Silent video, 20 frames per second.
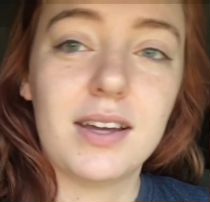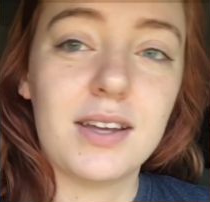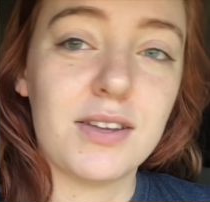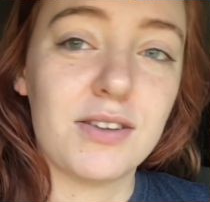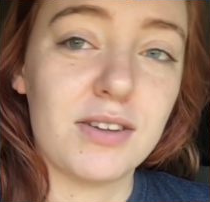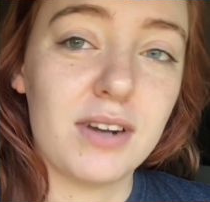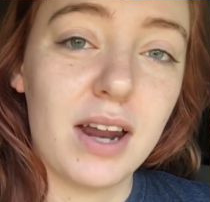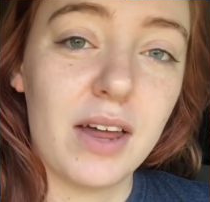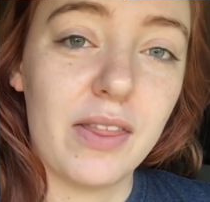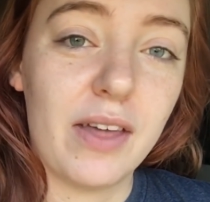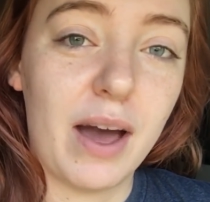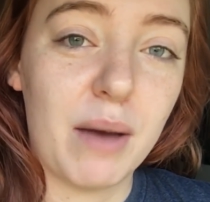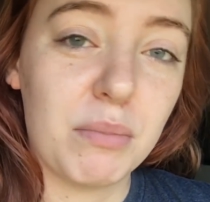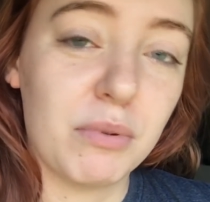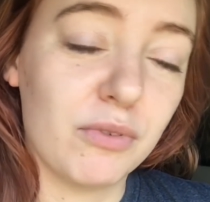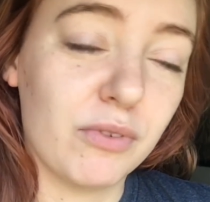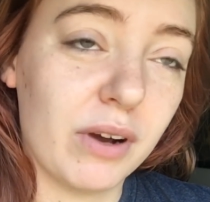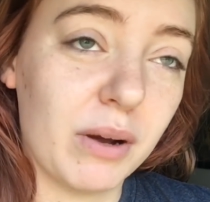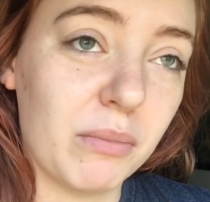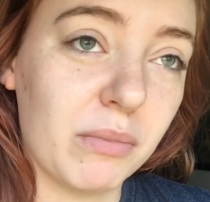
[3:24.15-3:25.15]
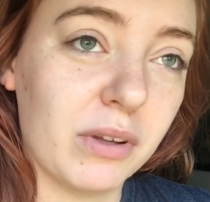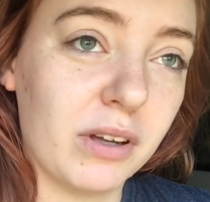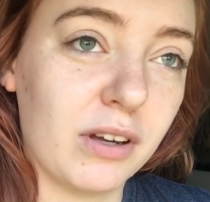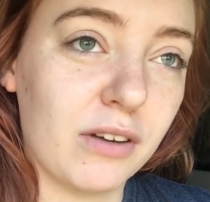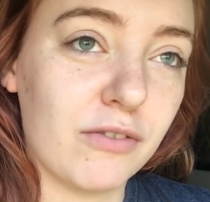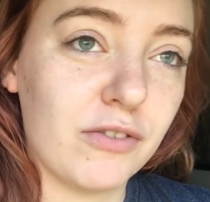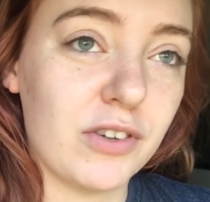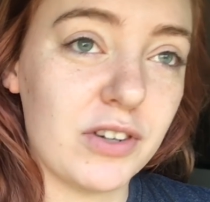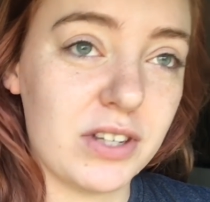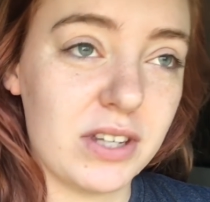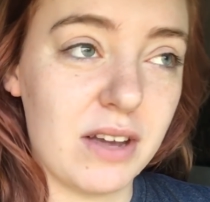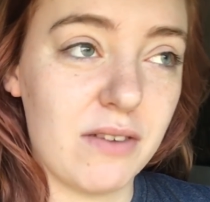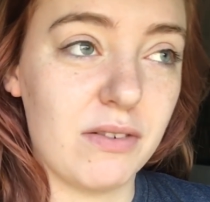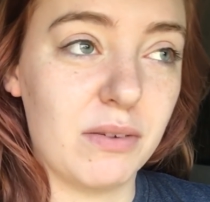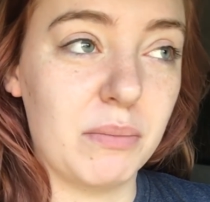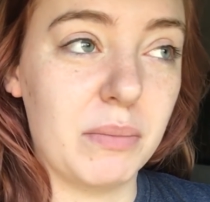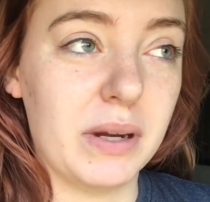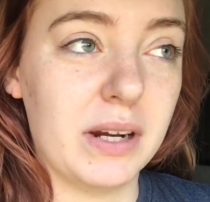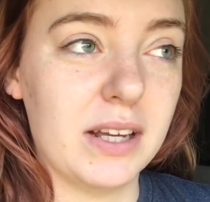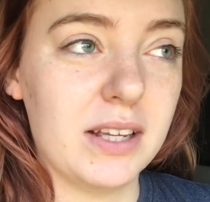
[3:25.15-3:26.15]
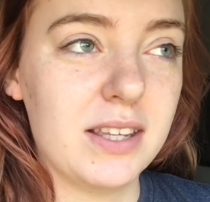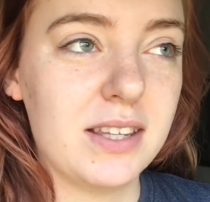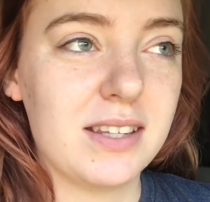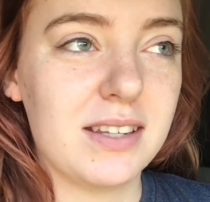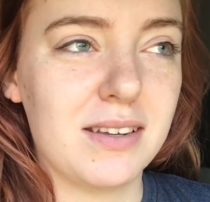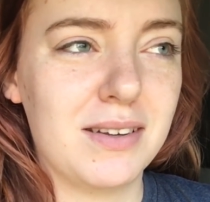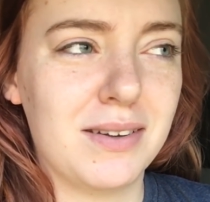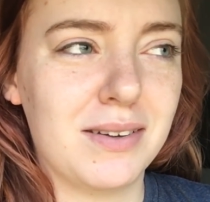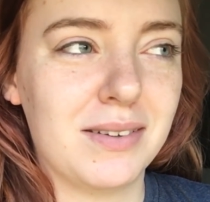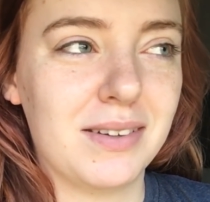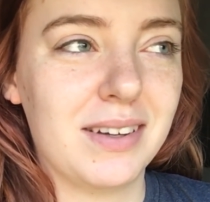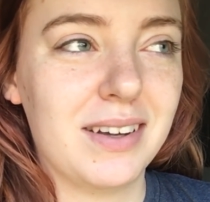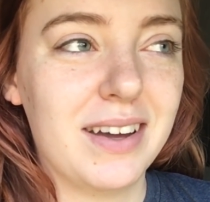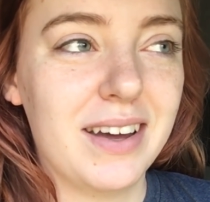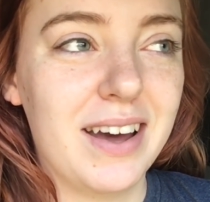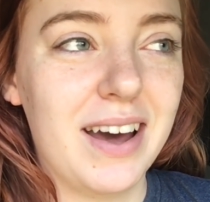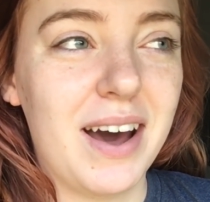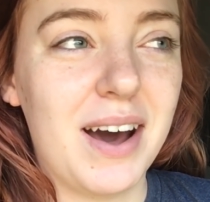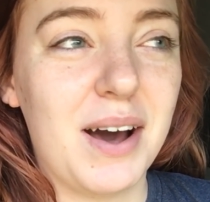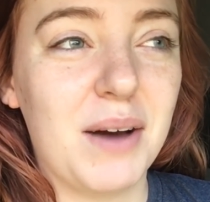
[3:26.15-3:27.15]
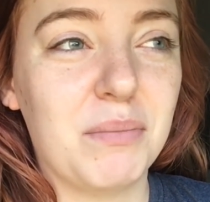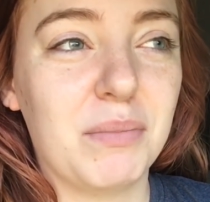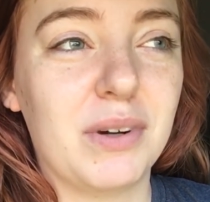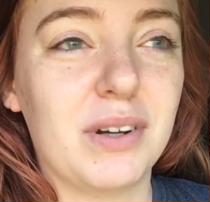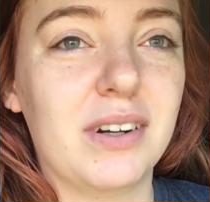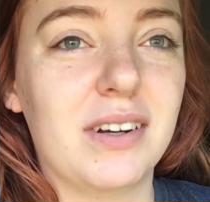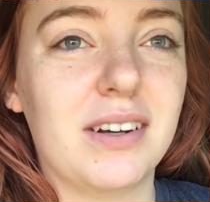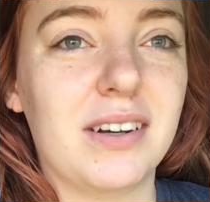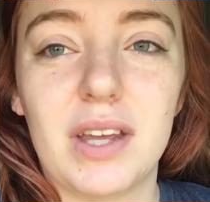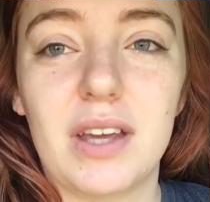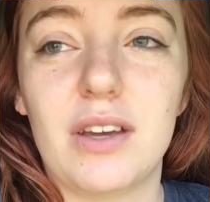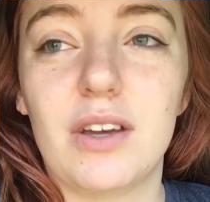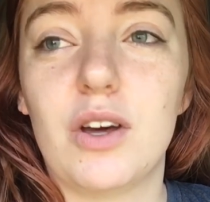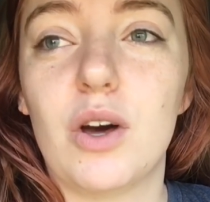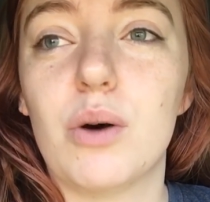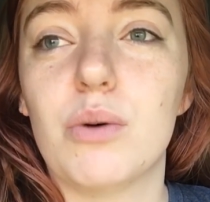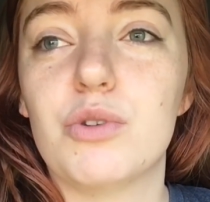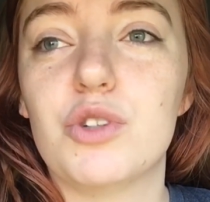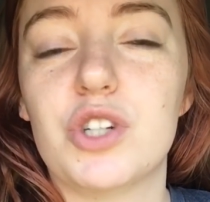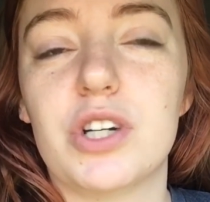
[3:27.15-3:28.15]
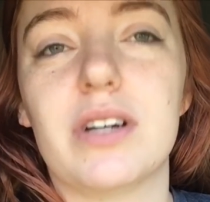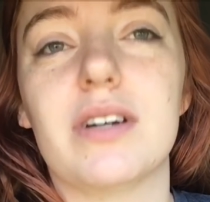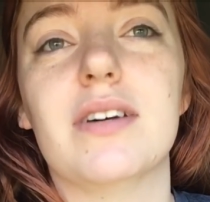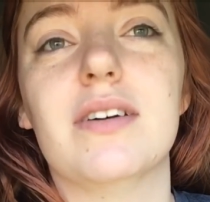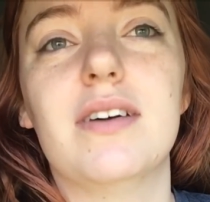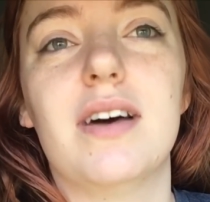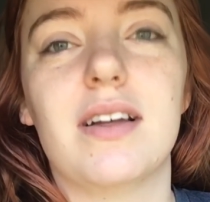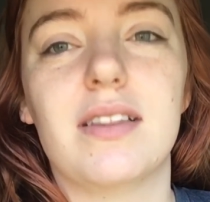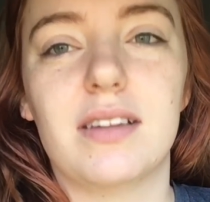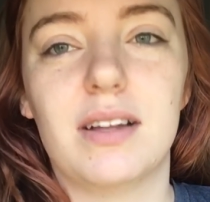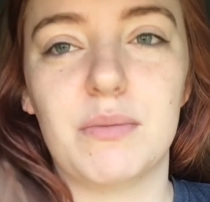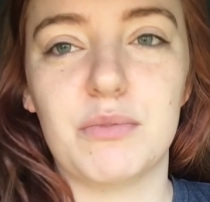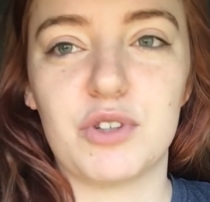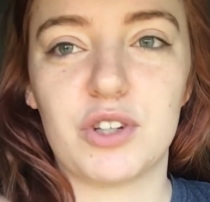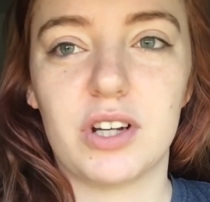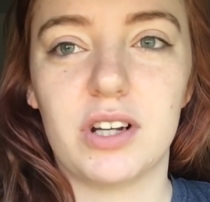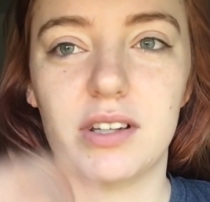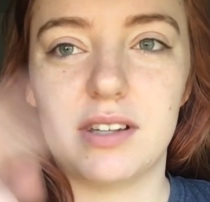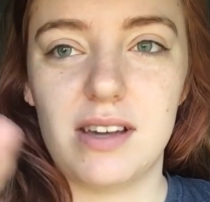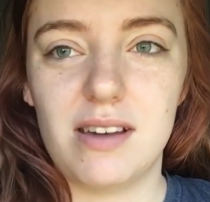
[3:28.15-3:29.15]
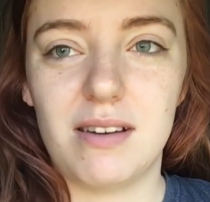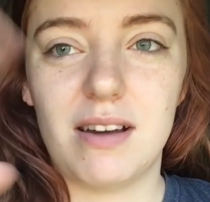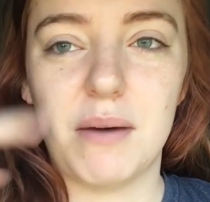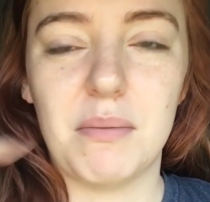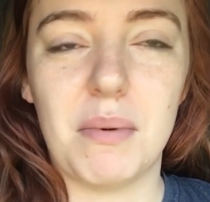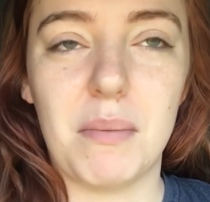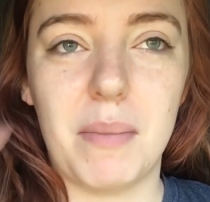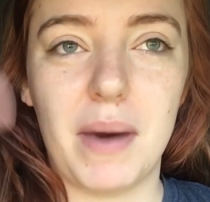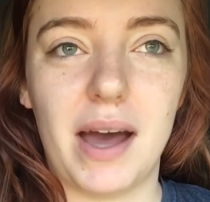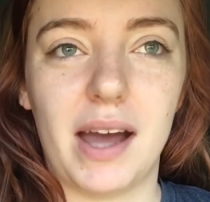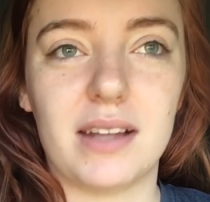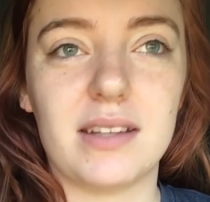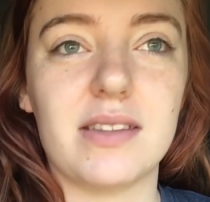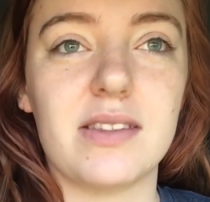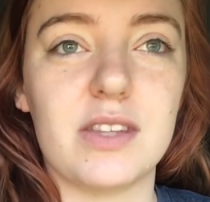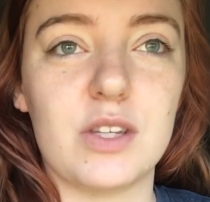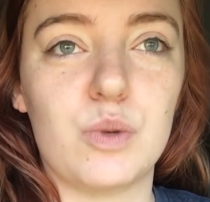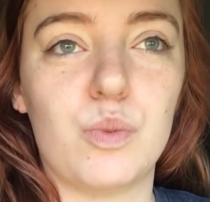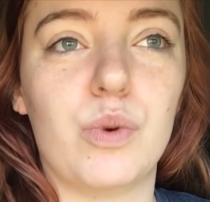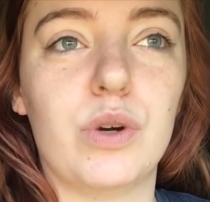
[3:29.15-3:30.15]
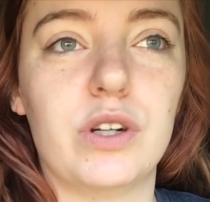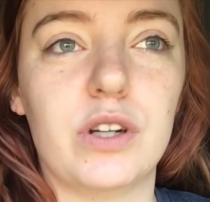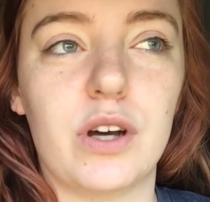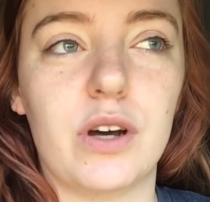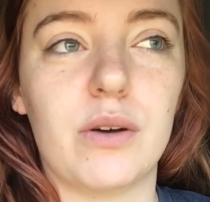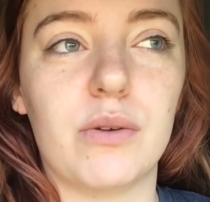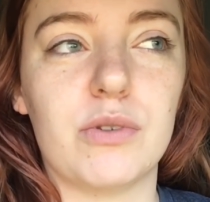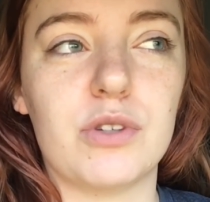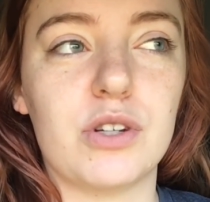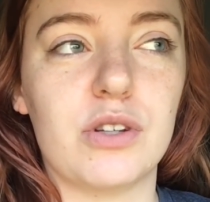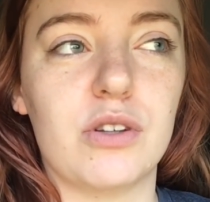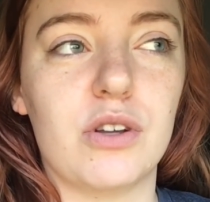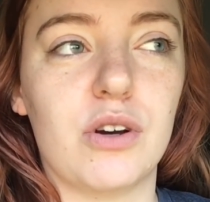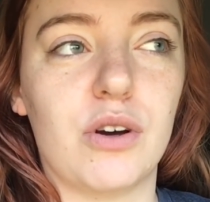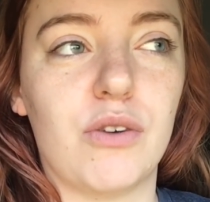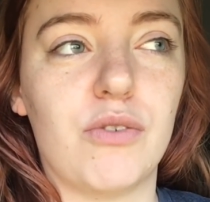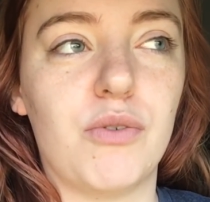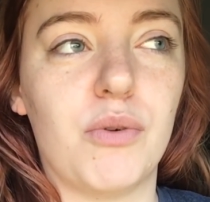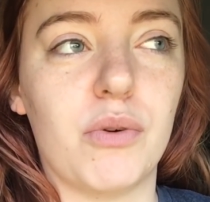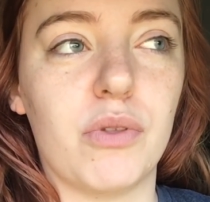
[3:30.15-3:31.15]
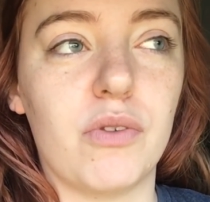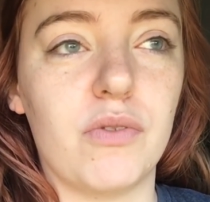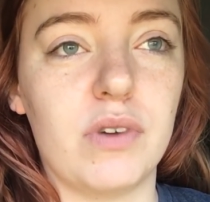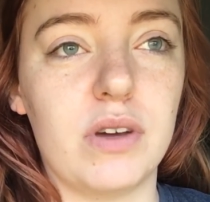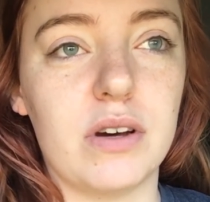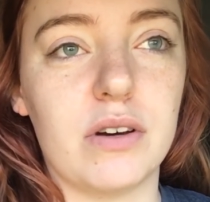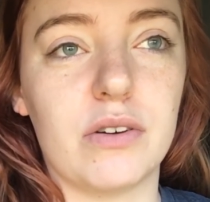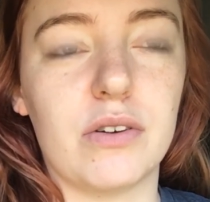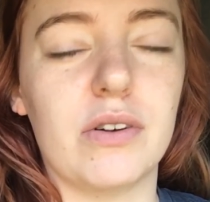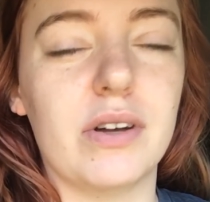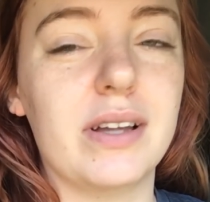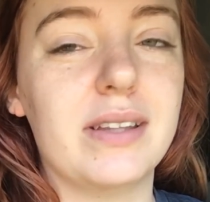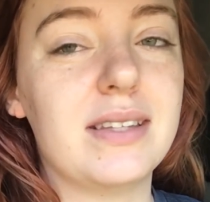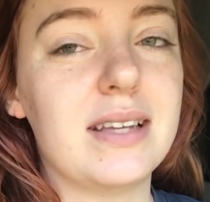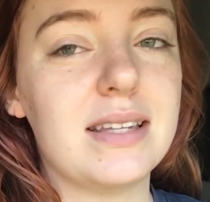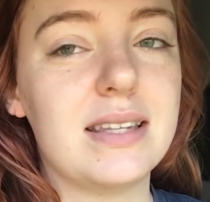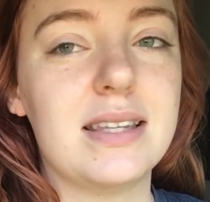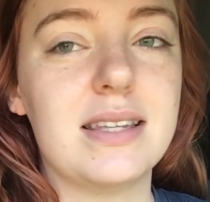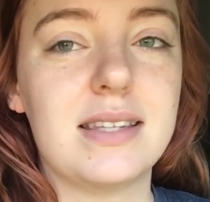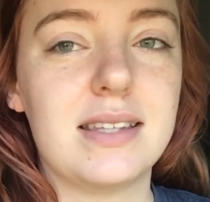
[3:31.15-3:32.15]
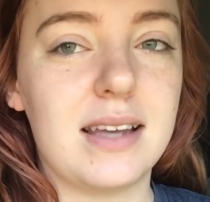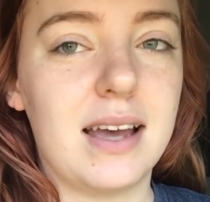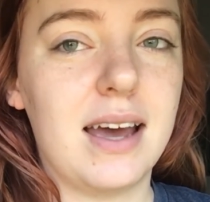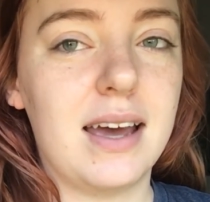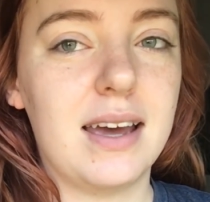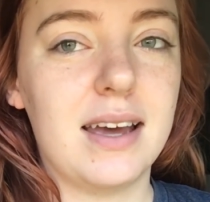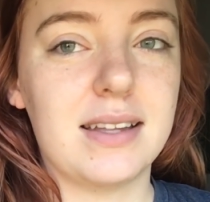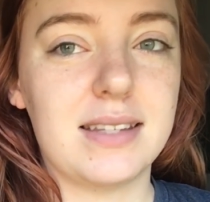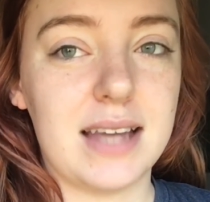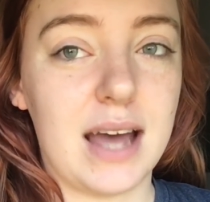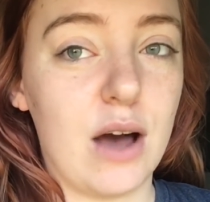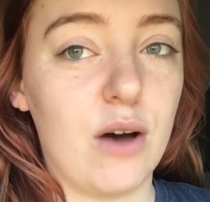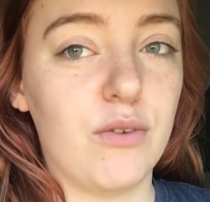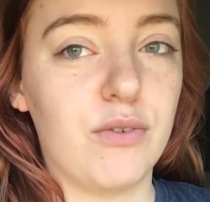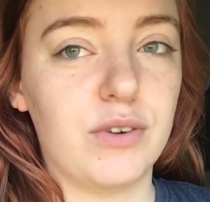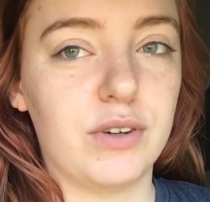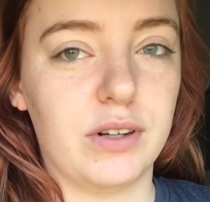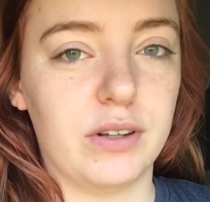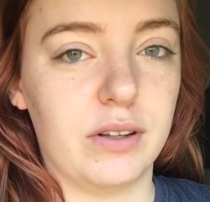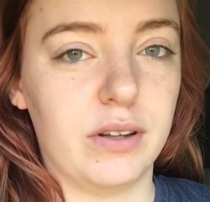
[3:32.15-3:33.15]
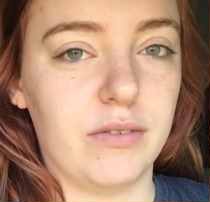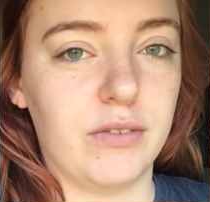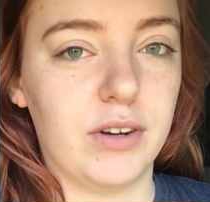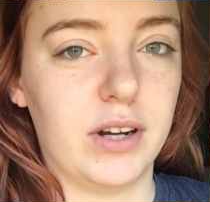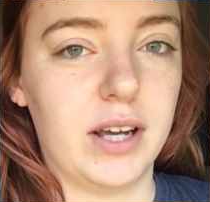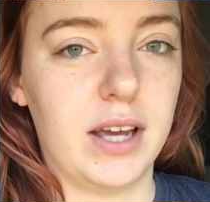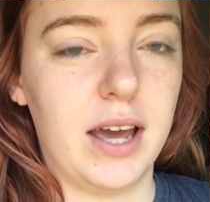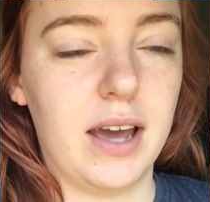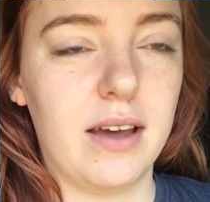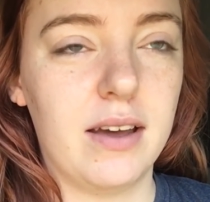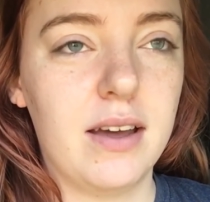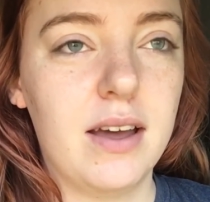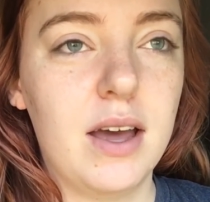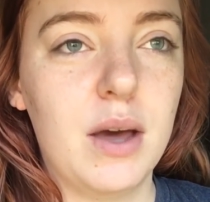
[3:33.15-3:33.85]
So now that I've been rambling for 7 minutes, I'm gonna go chill, and then I'm just gonna keep coming back to this window to look for the vehicle. It doesn't say it's out for delivery yet,